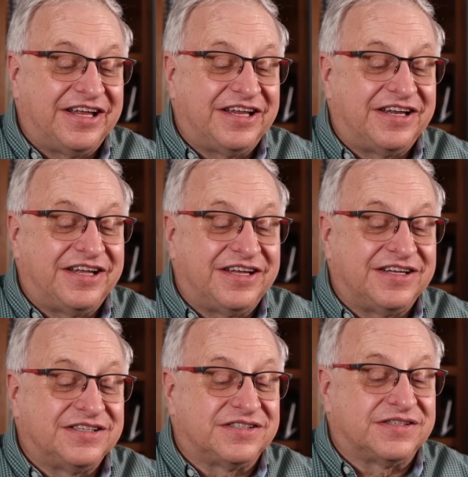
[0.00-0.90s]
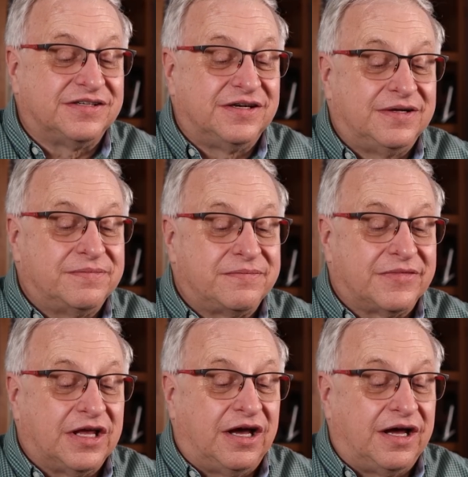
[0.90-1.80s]
It is
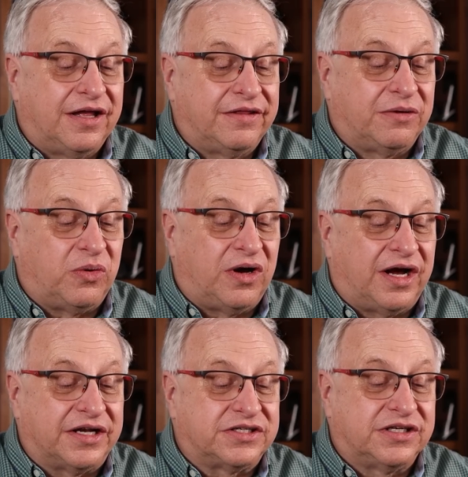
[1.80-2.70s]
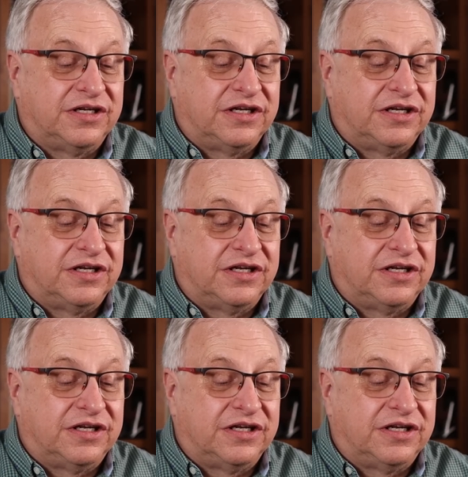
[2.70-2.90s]
the watch.